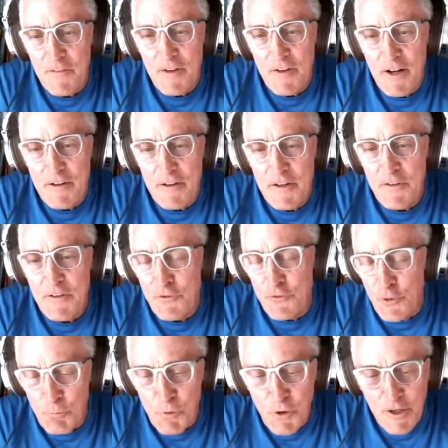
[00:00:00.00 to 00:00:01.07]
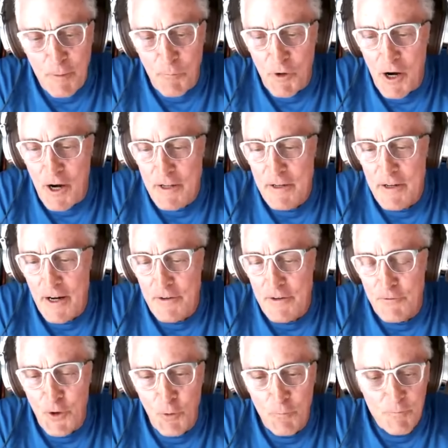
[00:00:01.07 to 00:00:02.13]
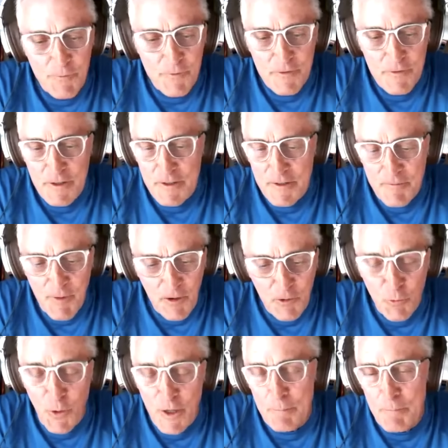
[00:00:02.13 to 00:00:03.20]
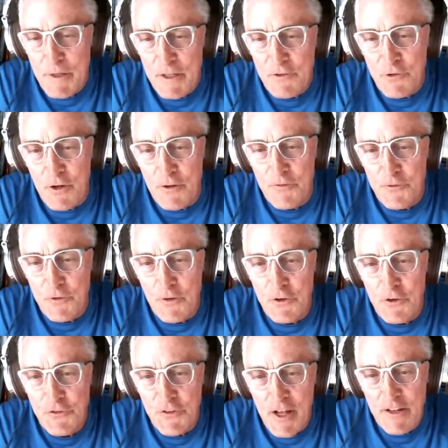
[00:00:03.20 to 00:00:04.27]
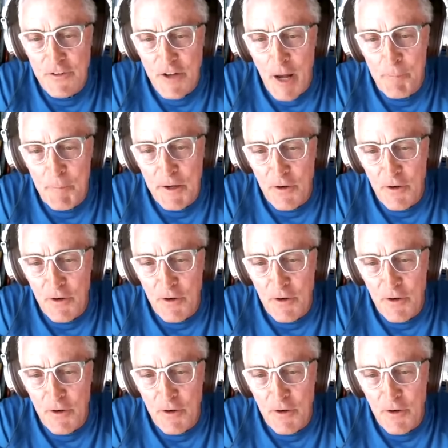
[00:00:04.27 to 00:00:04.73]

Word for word: I, in this new book I'm writing, I devote um, quite a bit to to this that topic